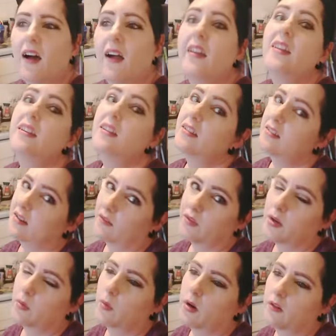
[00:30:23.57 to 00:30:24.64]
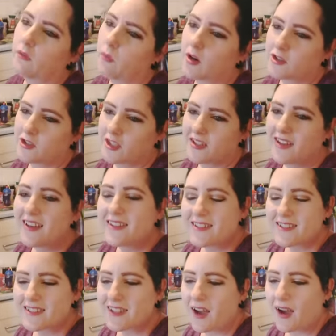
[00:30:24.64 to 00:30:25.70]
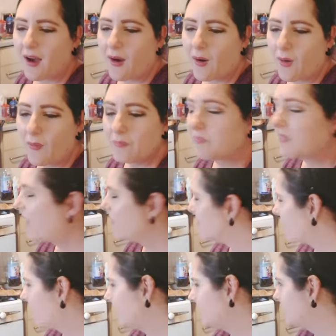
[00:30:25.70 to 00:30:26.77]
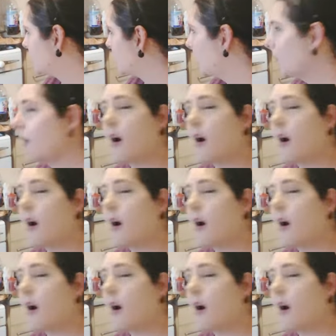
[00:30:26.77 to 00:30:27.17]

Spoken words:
It is definitely worth watching. So there you go.